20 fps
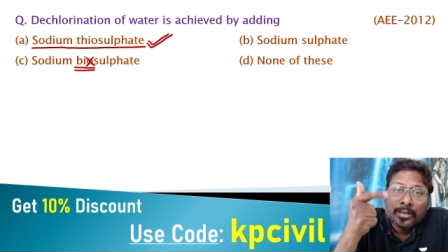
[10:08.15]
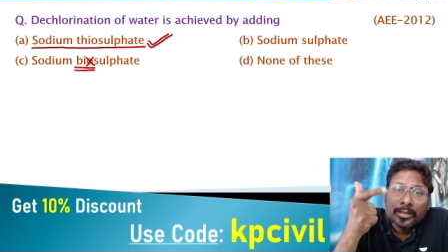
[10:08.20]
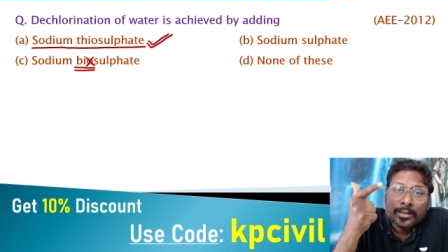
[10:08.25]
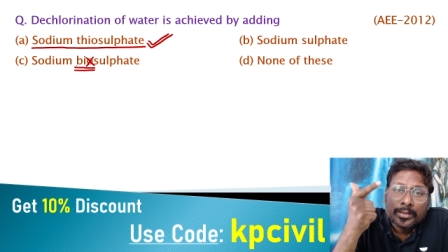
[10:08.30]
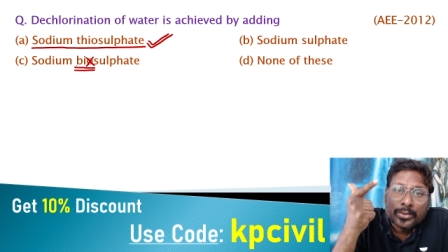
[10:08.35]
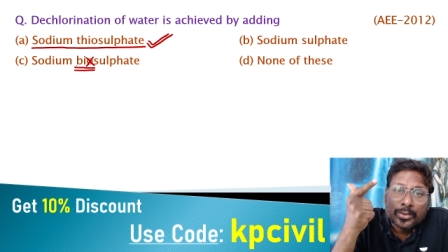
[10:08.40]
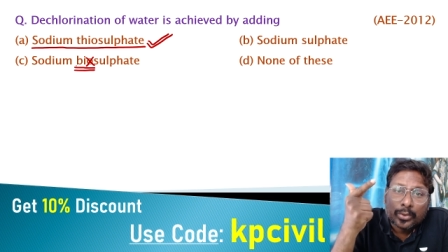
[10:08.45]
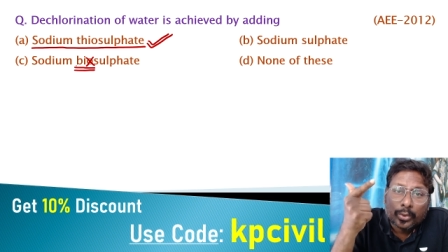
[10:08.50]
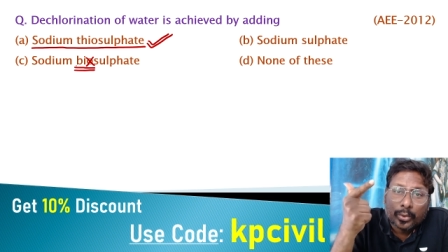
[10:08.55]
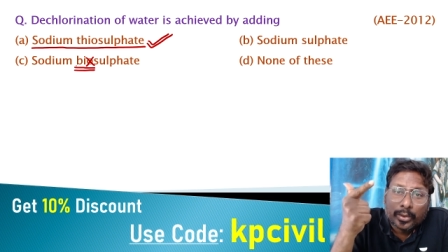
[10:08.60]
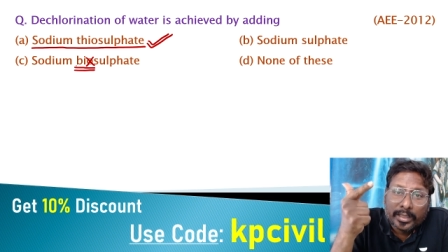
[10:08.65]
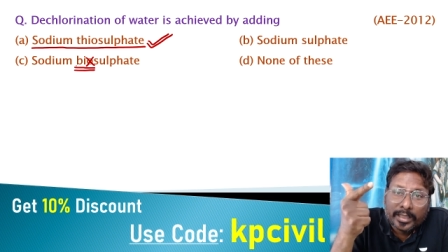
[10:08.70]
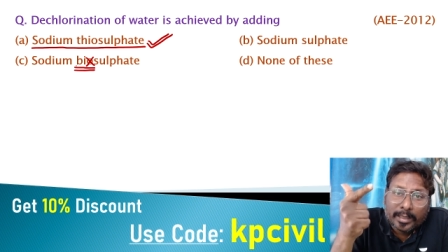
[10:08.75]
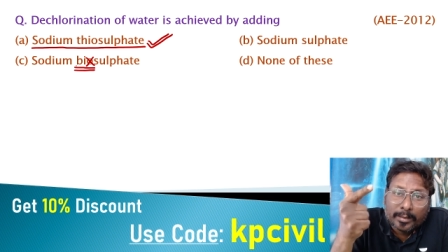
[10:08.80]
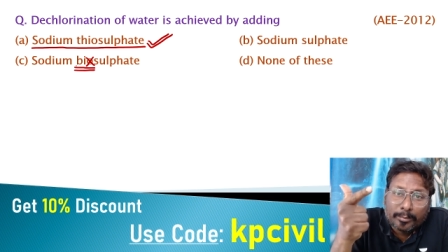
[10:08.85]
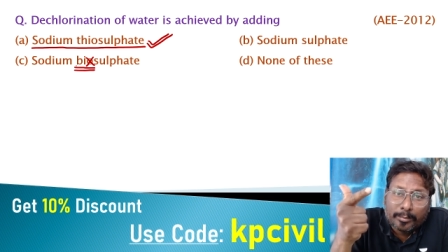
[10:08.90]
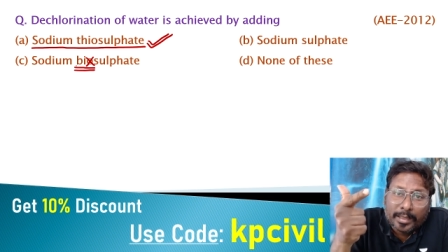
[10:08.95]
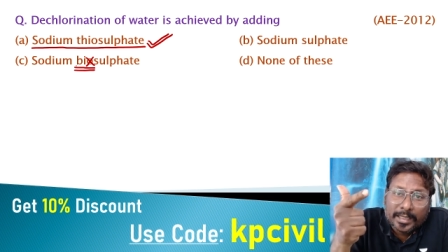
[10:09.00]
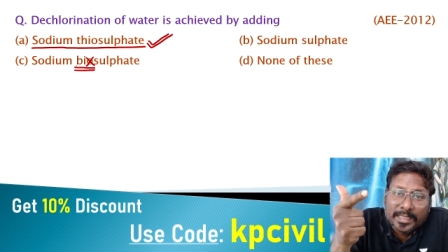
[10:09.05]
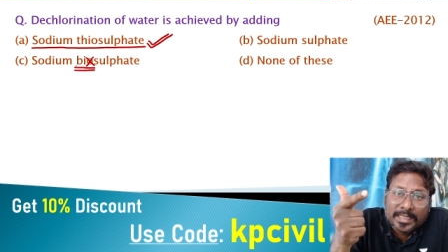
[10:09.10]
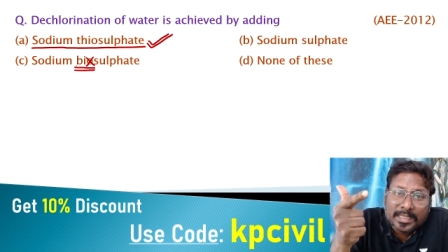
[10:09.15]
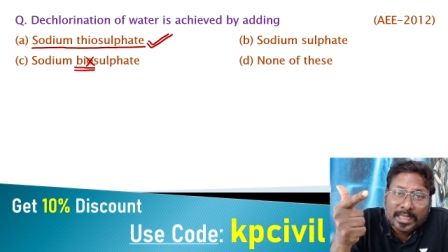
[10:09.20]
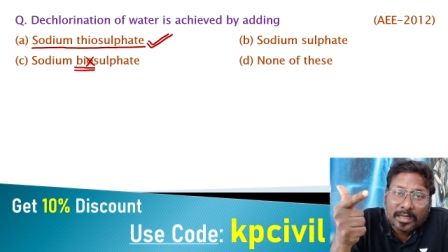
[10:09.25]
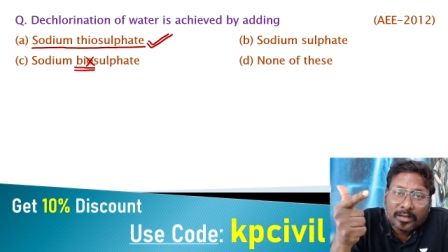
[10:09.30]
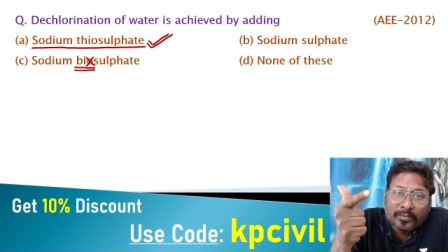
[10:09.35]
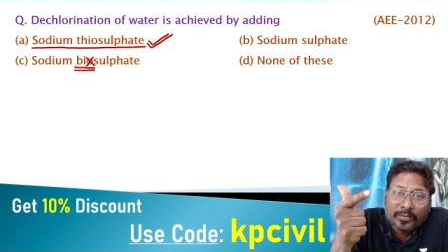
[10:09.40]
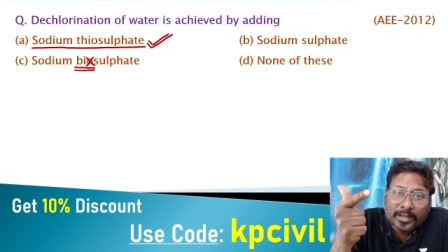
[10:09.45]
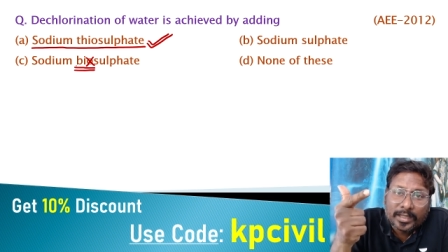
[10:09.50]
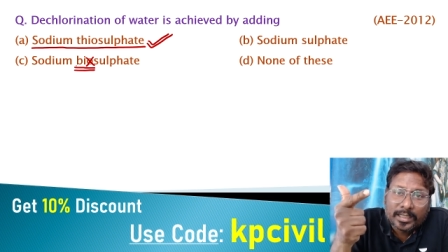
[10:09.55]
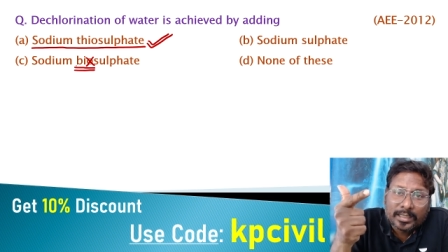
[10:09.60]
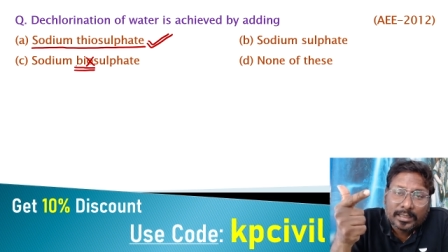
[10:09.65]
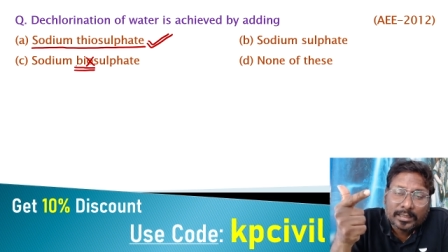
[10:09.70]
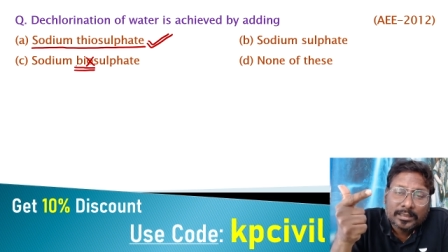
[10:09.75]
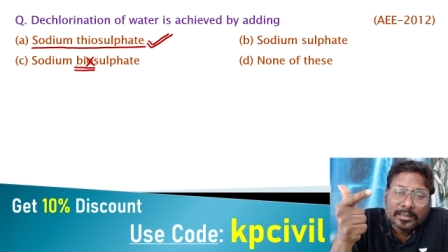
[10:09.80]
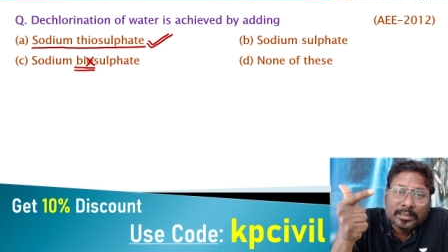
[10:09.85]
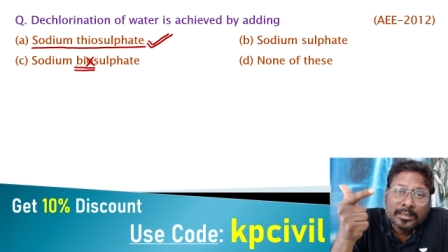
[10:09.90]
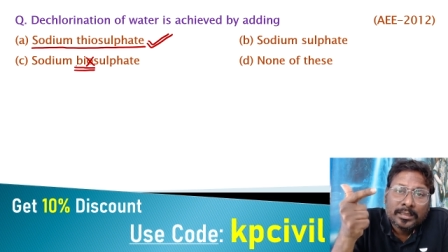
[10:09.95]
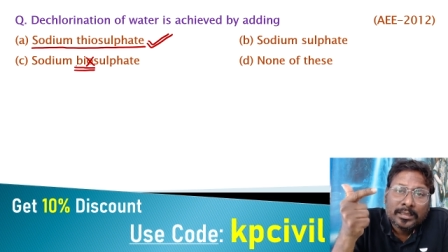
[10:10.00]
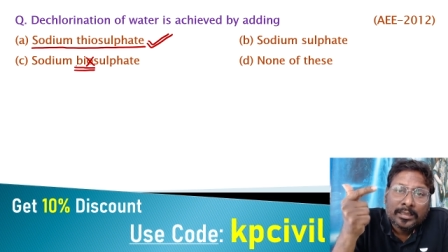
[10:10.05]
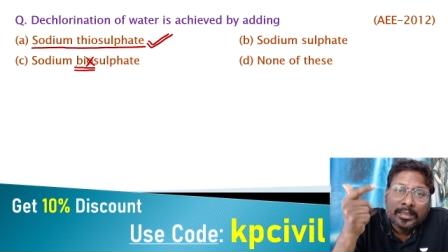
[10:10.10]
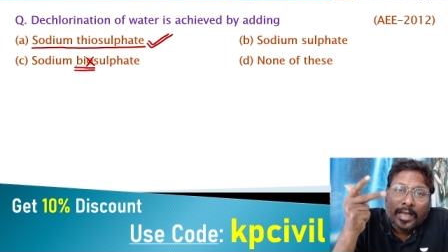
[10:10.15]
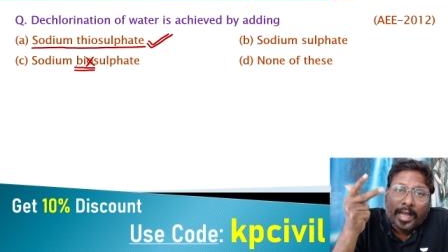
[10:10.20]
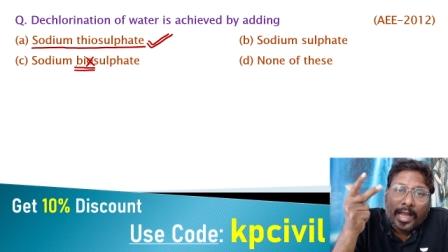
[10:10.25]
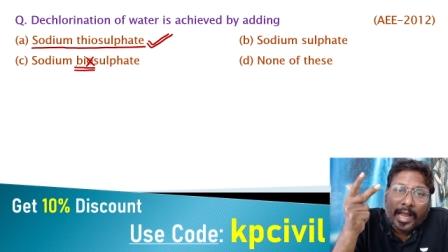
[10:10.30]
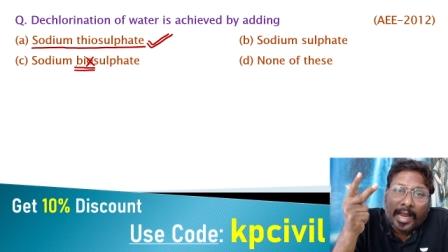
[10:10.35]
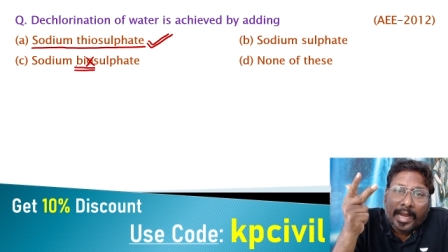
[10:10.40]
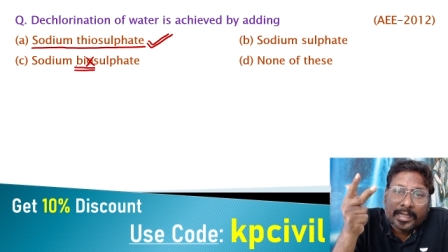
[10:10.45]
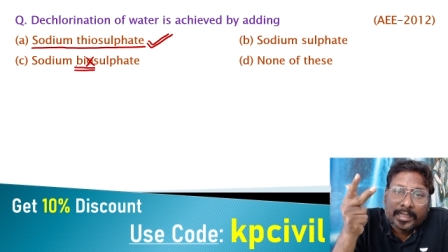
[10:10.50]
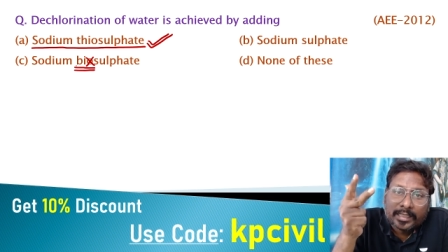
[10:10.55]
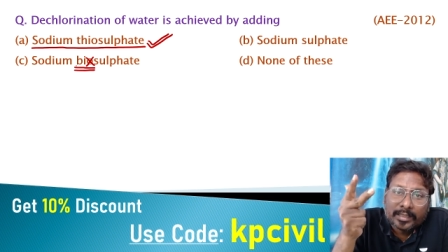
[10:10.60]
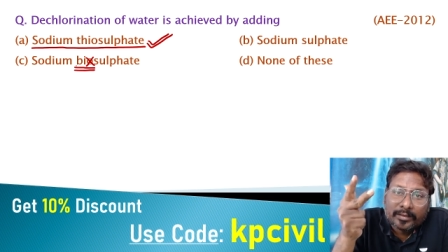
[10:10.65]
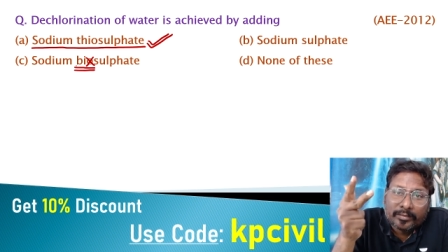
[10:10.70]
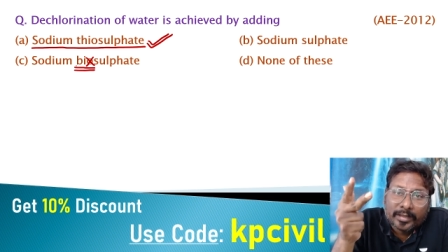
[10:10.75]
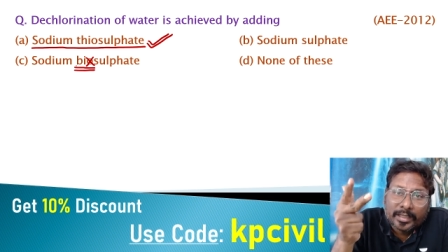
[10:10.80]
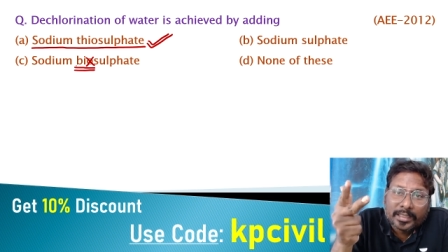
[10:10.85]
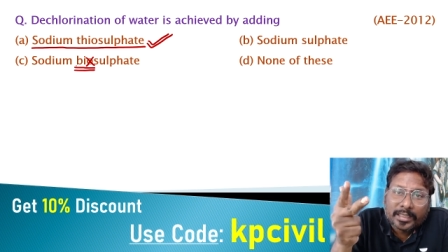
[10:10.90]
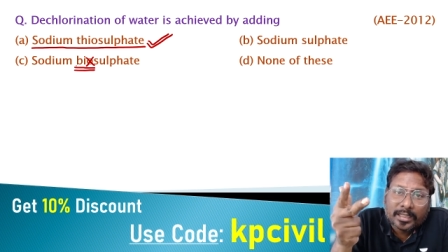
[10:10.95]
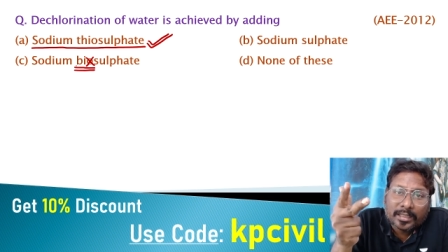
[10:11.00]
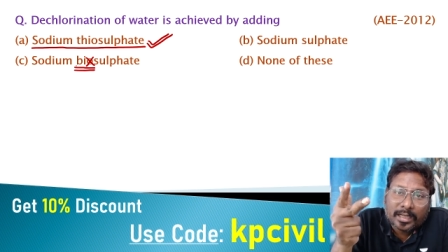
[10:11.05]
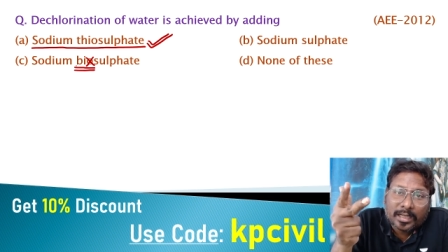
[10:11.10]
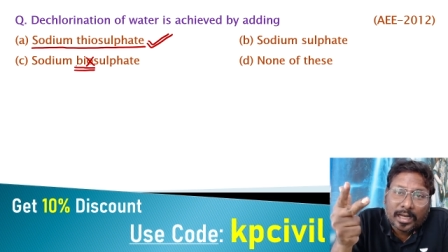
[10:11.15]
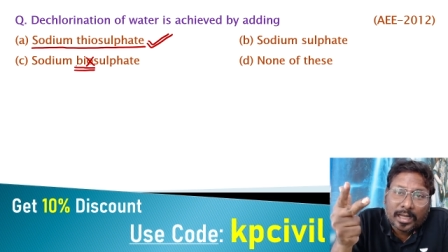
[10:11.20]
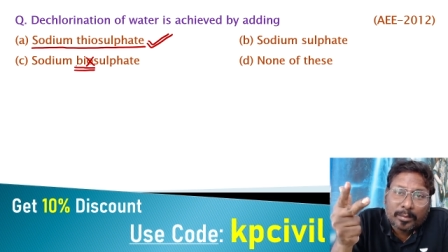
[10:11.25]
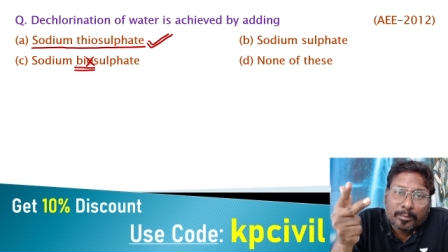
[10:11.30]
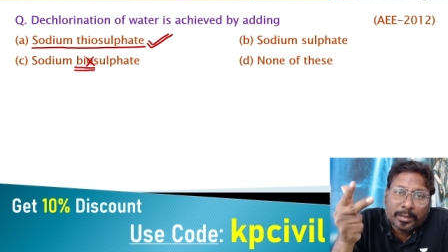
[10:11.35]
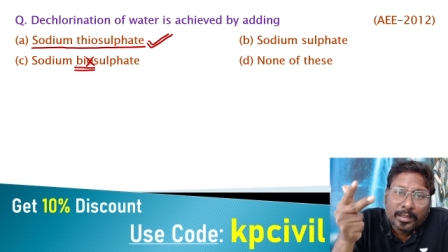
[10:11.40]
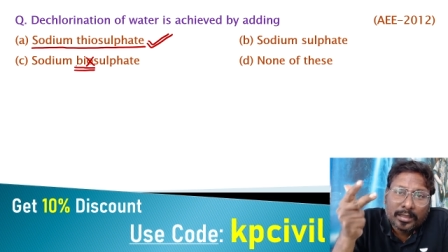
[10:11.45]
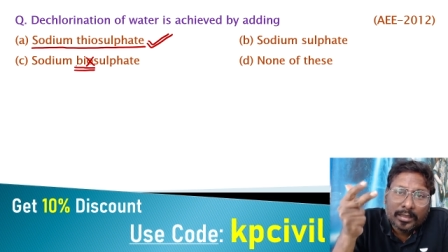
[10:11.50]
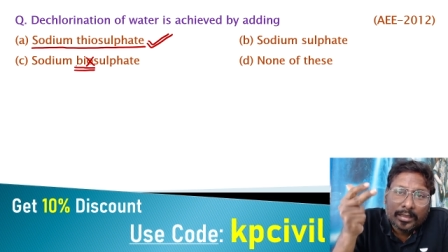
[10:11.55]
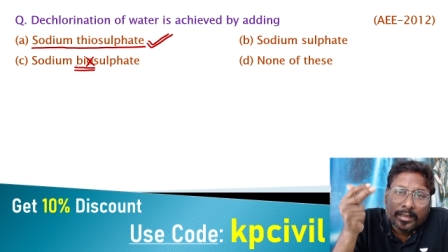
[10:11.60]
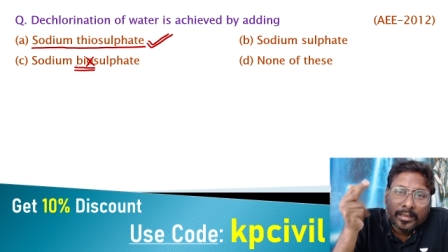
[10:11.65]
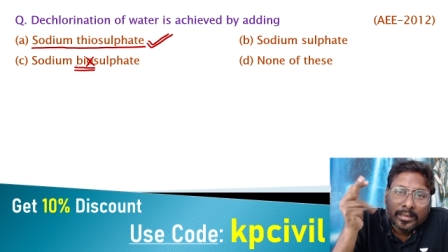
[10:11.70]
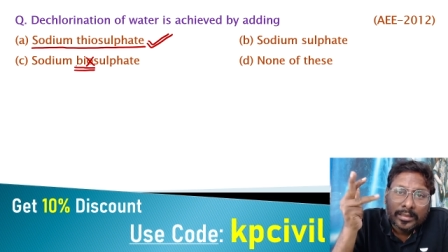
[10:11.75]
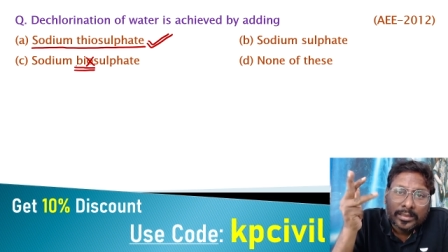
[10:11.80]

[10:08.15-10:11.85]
sodium bisulfate, activated carbon,